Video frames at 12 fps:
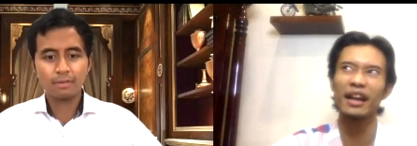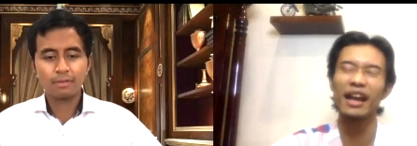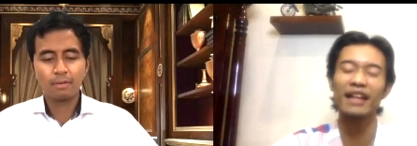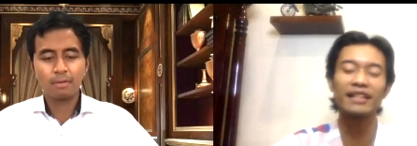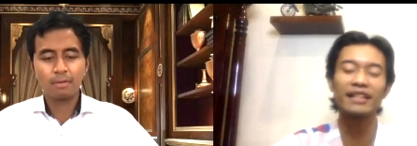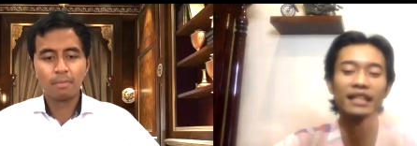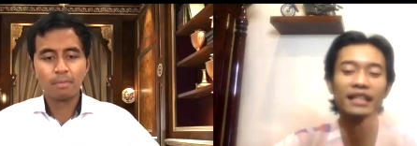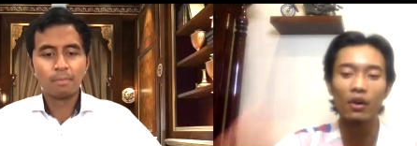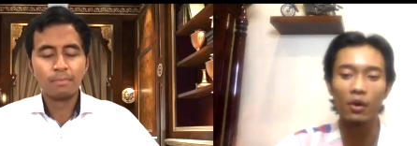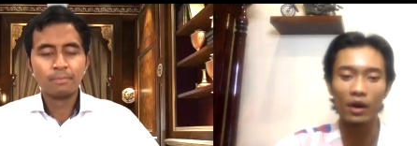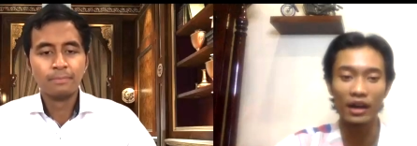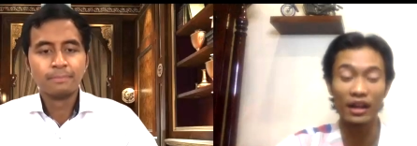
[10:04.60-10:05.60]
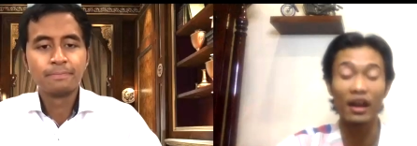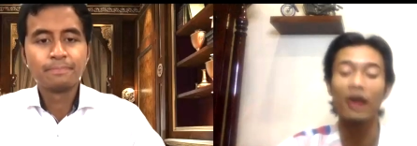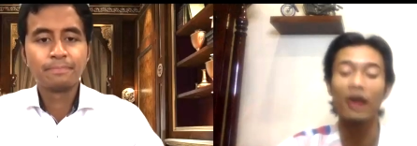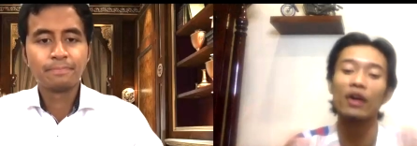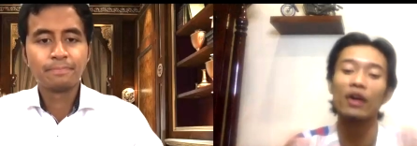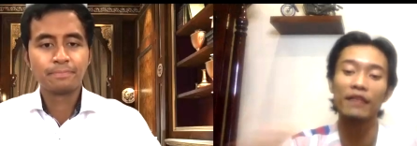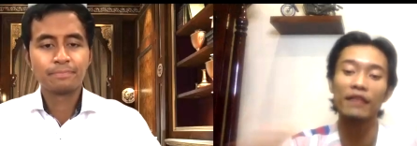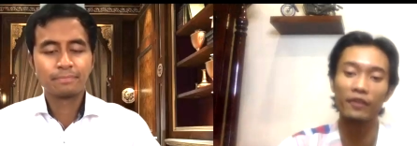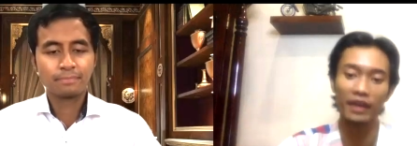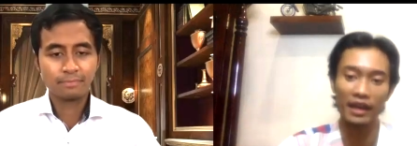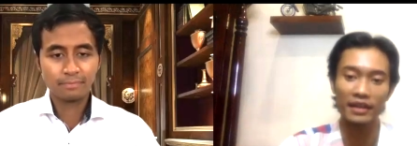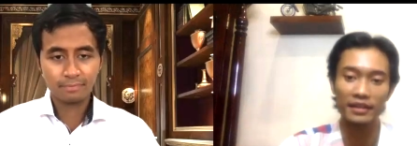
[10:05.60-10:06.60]
Speaker 1: NGO or
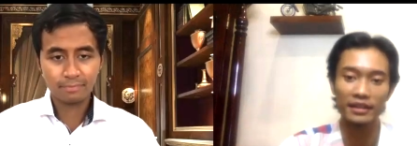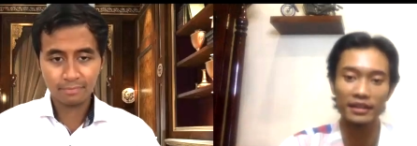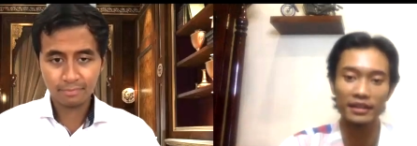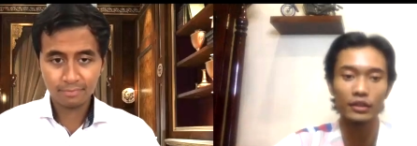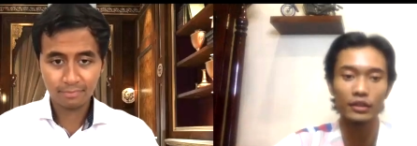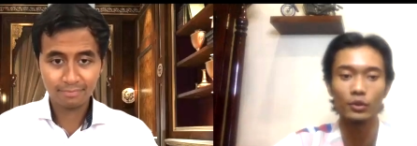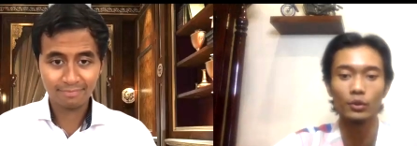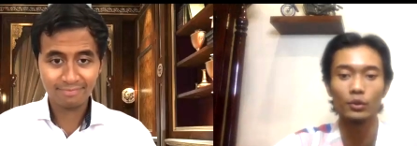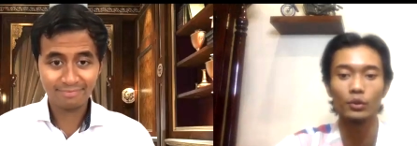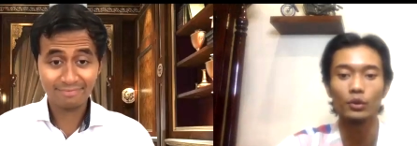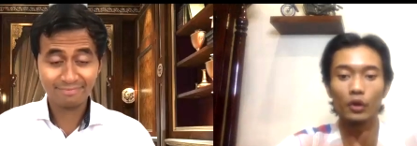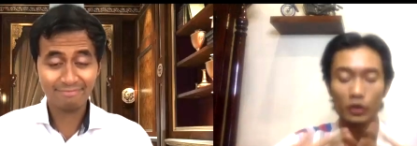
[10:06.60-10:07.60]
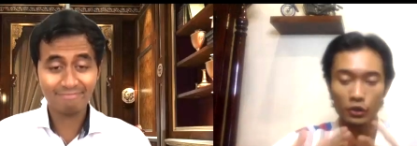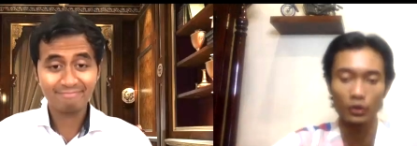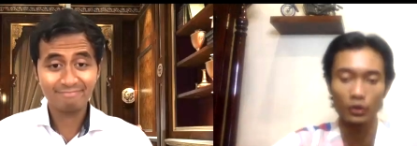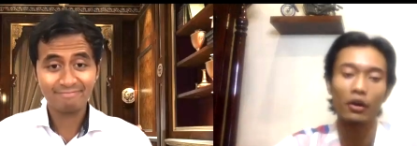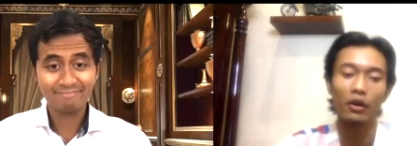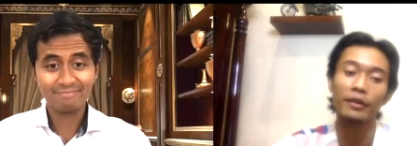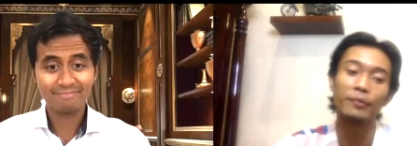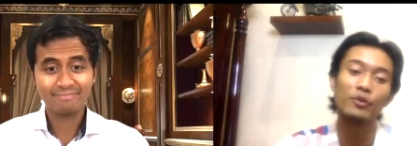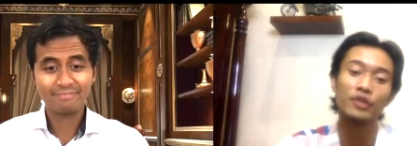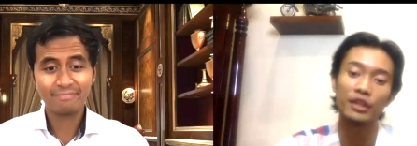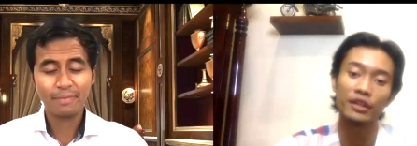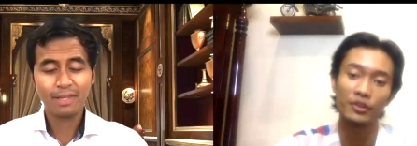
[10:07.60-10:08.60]
advocacy to your
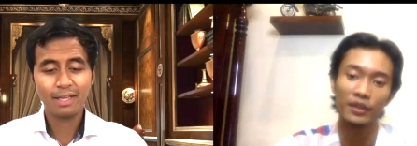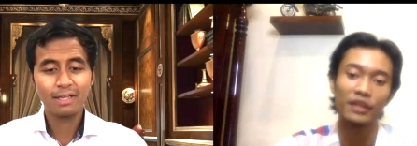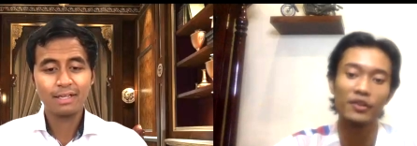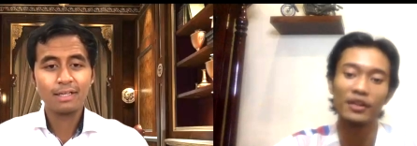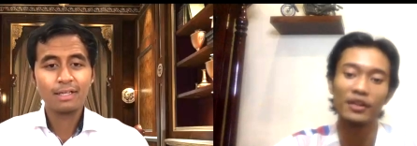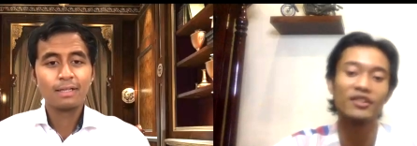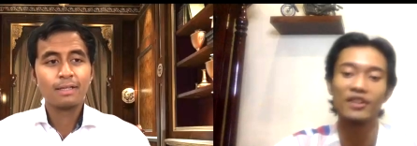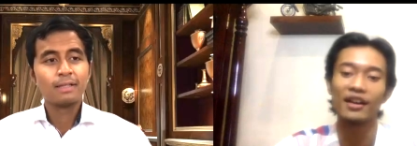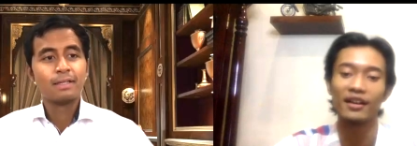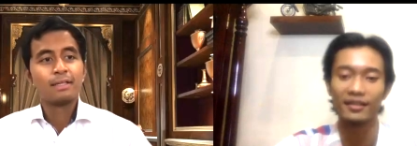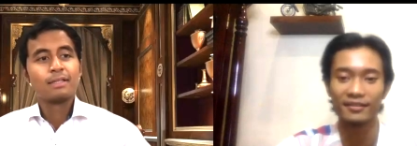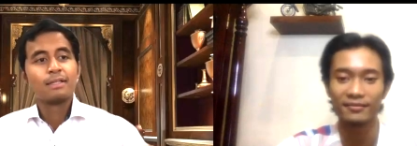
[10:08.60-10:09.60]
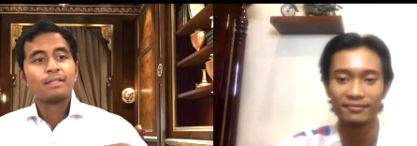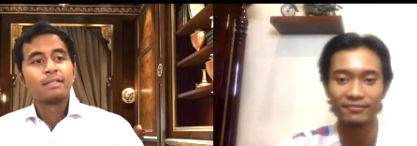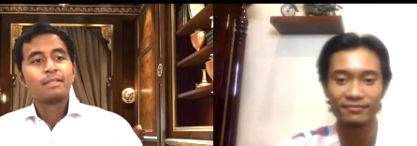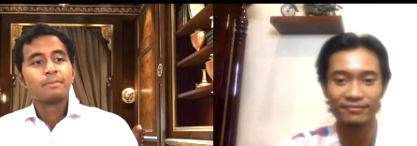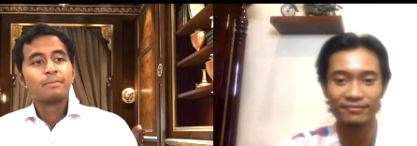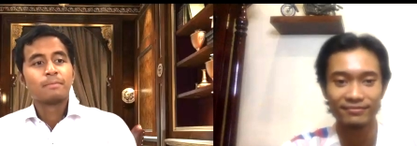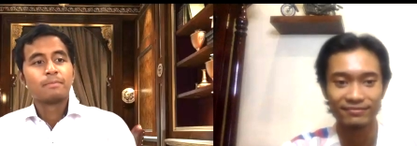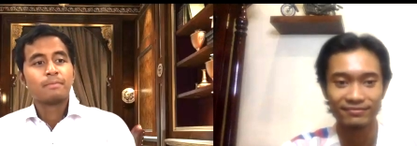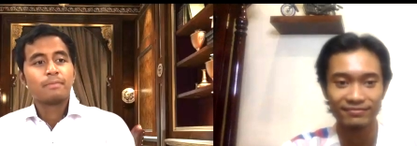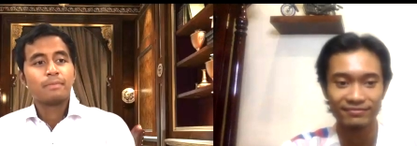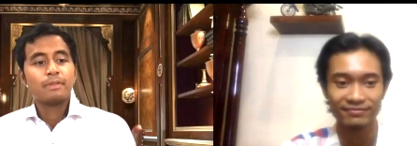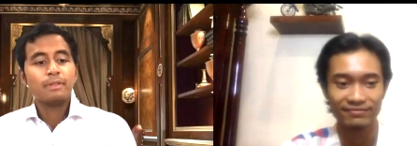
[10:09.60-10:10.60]
contribution to Indonesia?
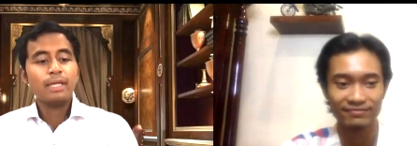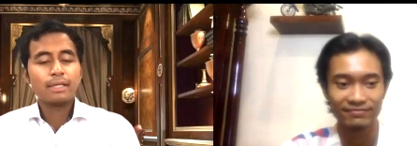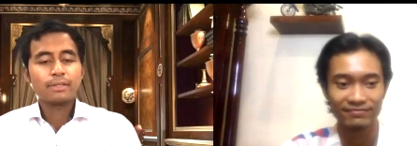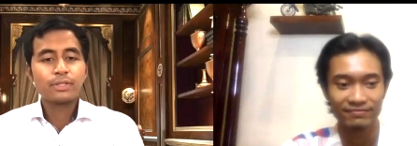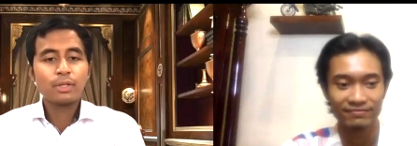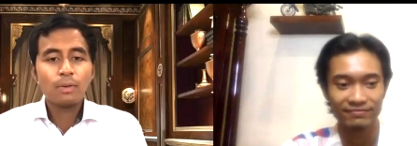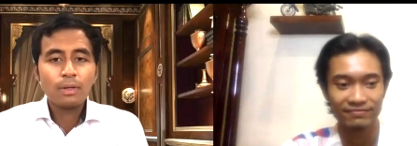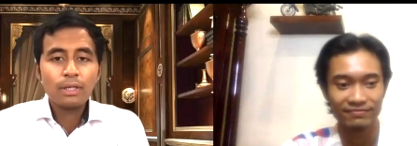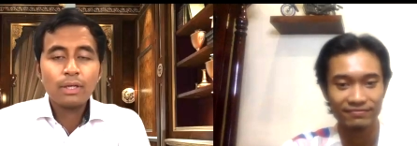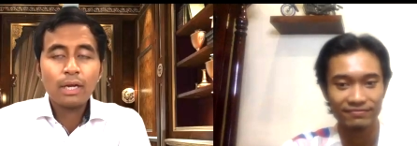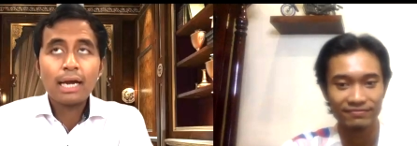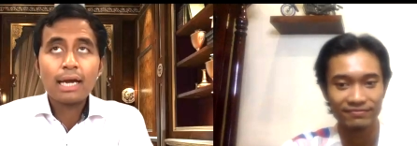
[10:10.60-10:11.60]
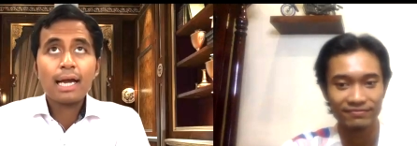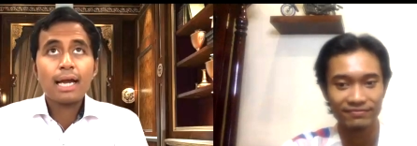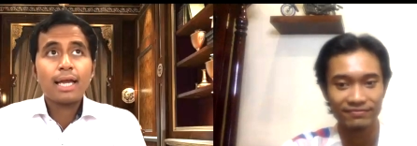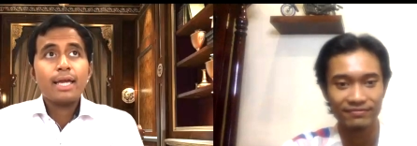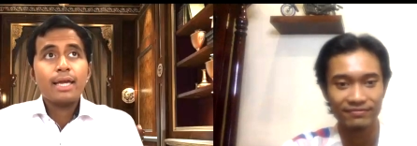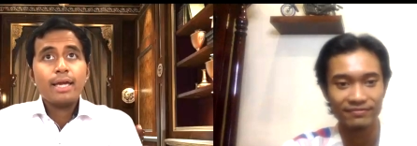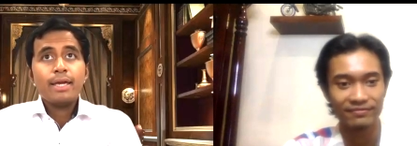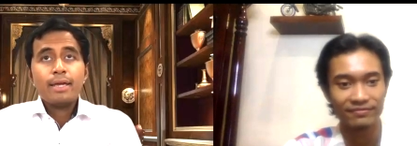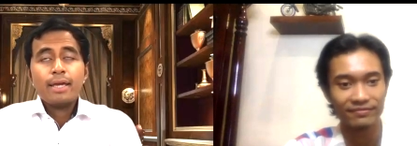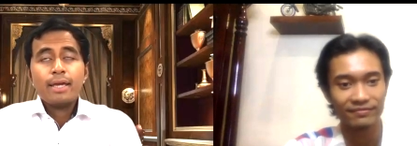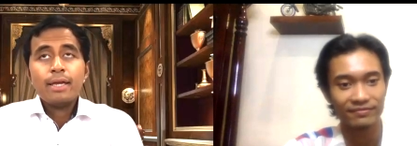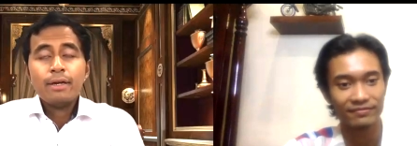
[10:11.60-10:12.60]
Speaker 2: Yeah, so you know,
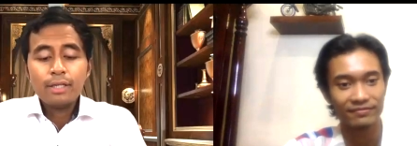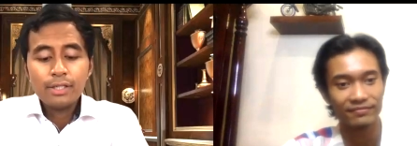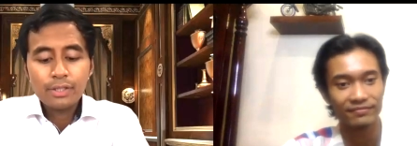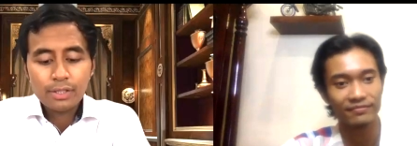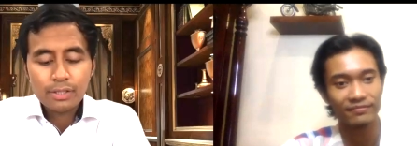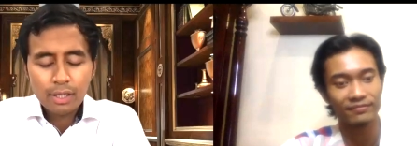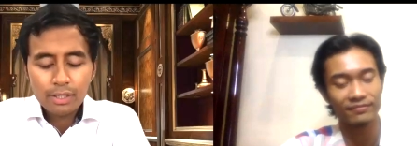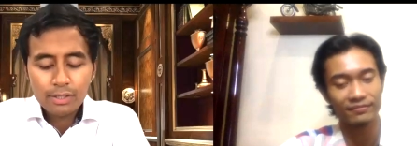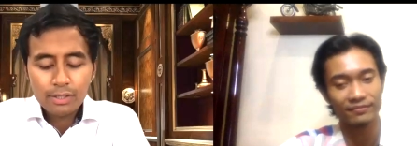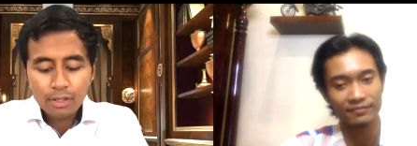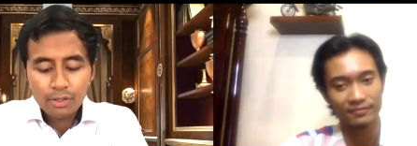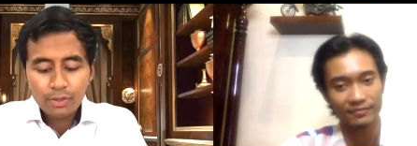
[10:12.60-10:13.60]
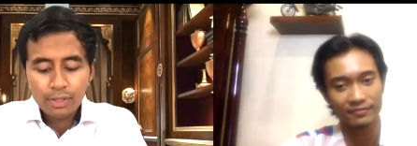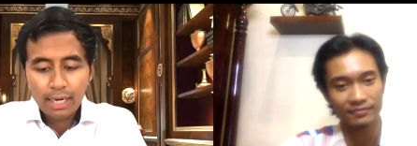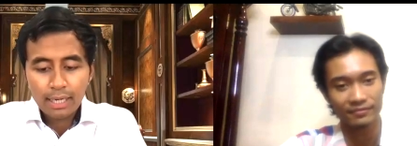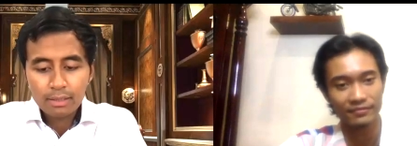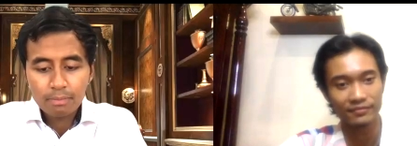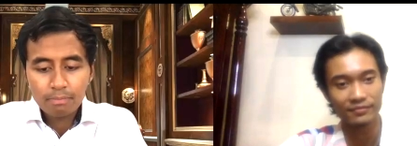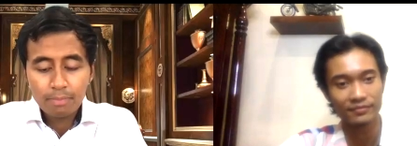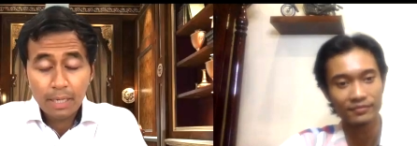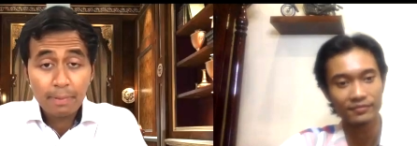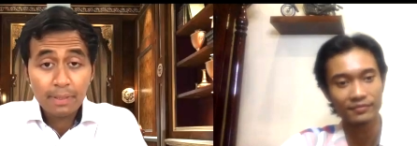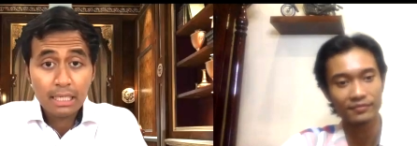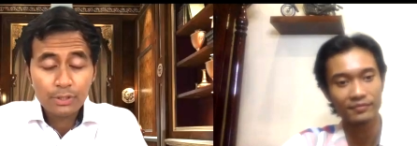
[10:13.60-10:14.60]
Indonesia is, a country that has big
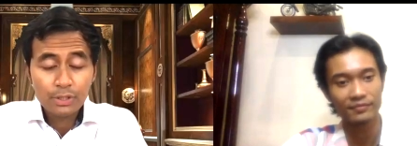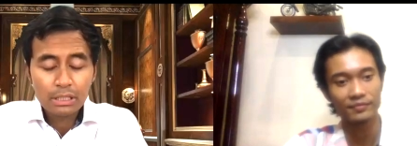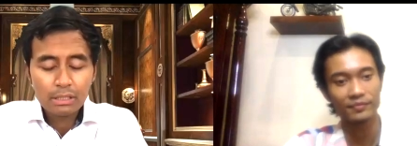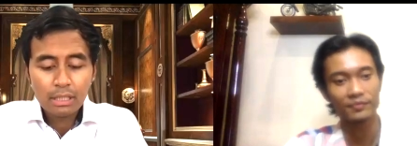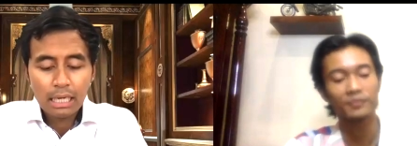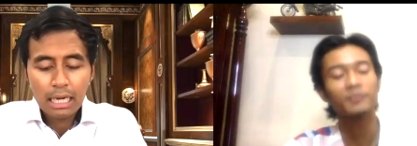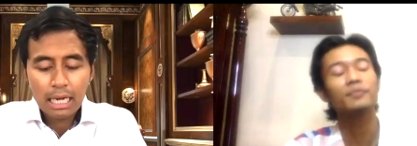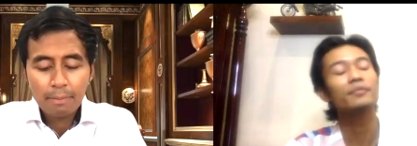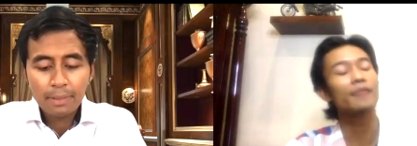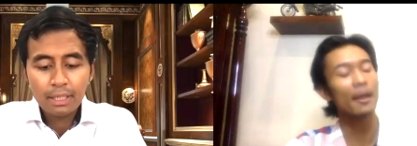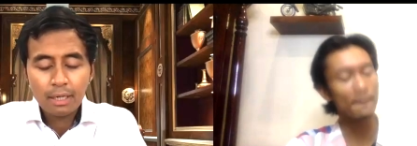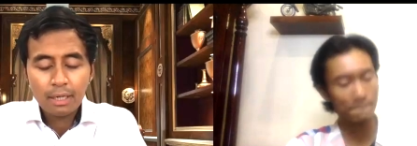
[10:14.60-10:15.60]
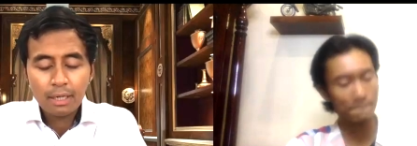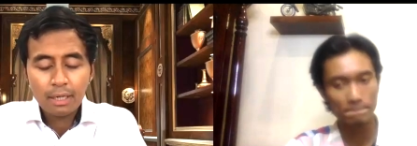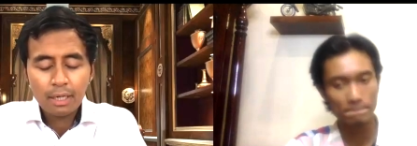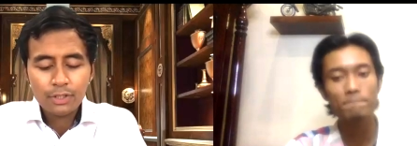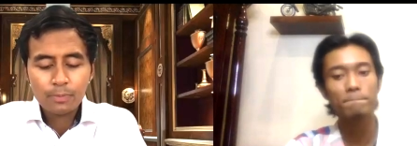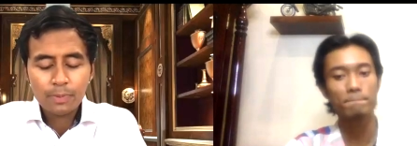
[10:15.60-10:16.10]
potential. I mean, not just